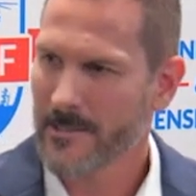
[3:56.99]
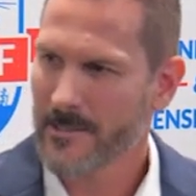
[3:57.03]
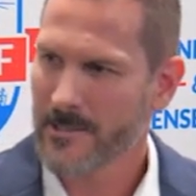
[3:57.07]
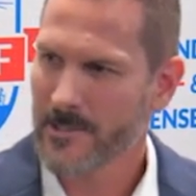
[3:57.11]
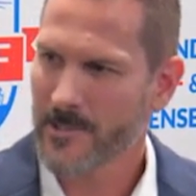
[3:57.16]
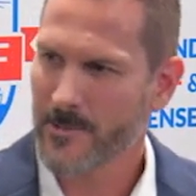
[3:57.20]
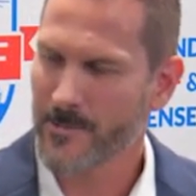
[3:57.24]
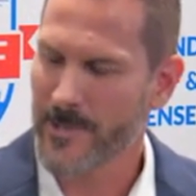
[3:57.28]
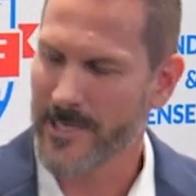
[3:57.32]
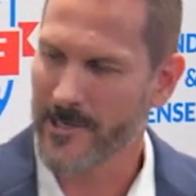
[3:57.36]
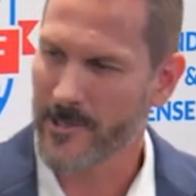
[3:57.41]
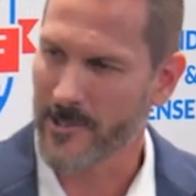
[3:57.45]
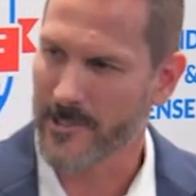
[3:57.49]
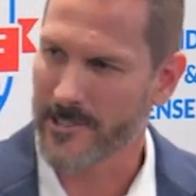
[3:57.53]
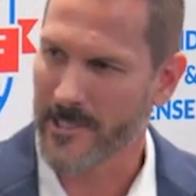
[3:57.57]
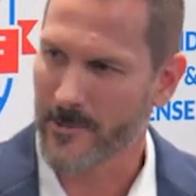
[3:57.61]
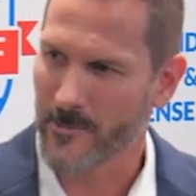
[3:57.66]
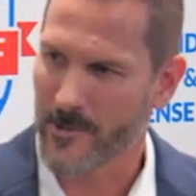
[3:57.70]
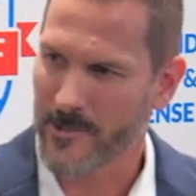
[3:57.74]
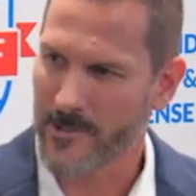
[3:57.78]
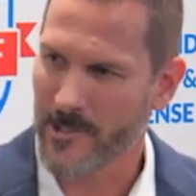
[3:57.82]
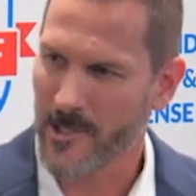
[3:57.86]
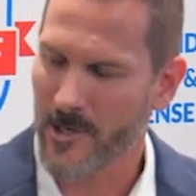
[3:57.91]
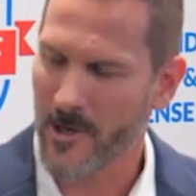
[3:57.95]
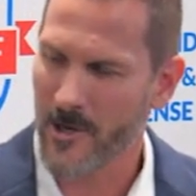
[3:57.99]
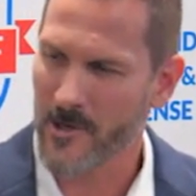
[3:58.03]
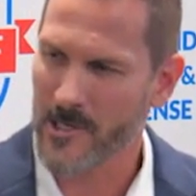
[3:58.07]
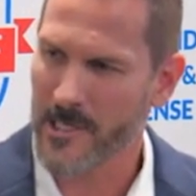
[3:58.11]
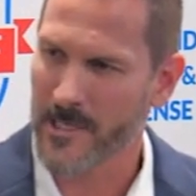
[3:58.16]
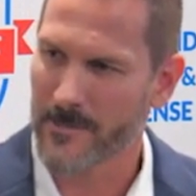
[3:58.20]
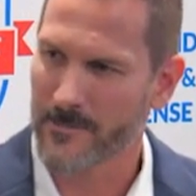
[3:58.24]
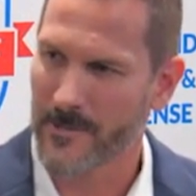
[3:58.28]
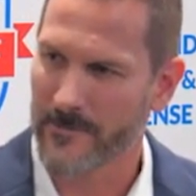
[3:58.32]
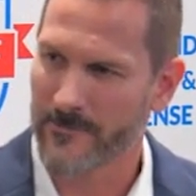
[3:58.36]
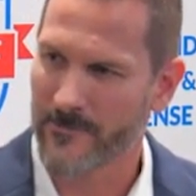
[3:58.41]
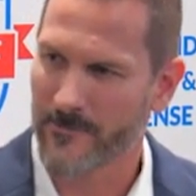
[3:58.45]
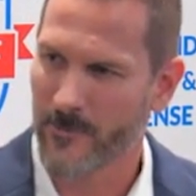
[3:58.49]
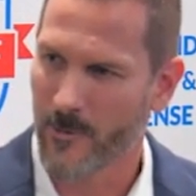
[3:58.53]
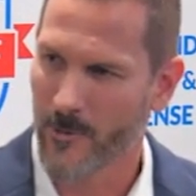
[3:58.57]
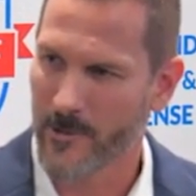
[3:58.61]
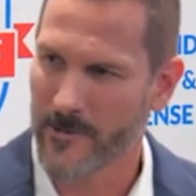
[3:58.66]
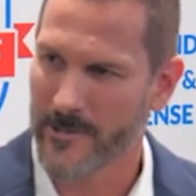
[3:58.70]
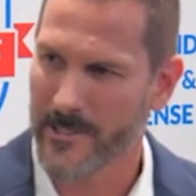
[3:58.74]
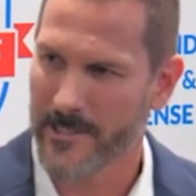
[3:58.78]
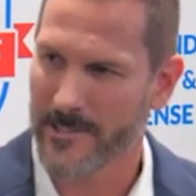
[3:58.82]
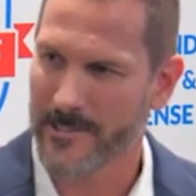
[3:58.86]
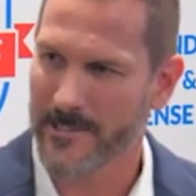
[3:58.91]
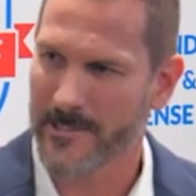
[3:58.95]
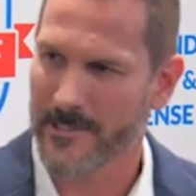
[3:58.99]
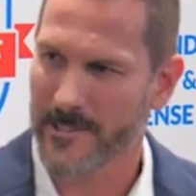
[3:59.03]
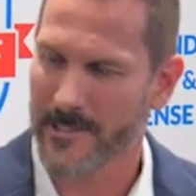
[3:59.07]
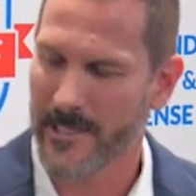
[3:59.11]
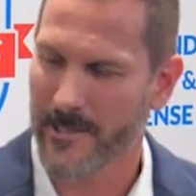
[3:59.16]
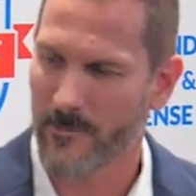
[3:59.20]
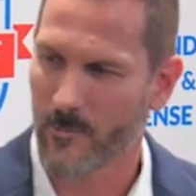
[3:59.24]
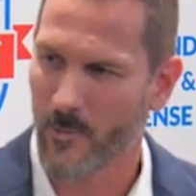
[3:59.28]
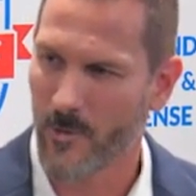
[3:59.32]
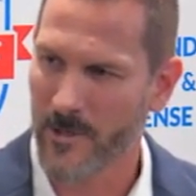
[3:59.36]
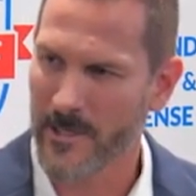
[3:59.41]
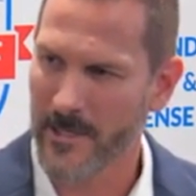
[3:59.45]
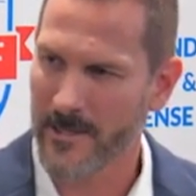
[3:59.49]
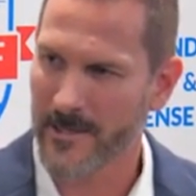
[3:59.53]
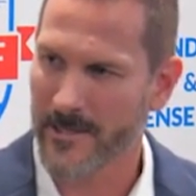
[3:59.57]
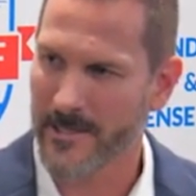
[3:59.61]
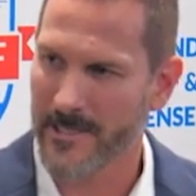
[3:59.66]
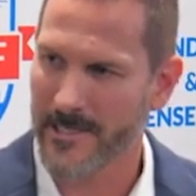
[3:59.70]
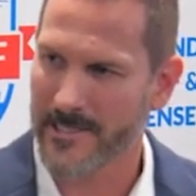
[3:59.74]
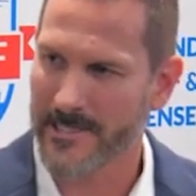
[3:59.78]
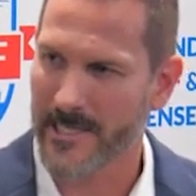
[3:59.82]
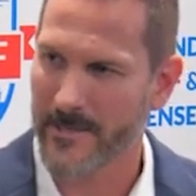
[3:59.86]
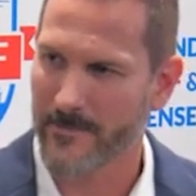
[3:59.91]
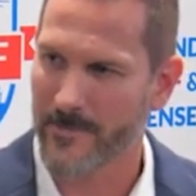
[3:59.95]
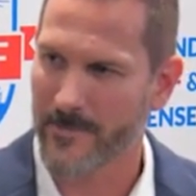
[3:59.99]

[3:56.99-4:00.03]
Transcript: speakers that were talking before this, and one of the things they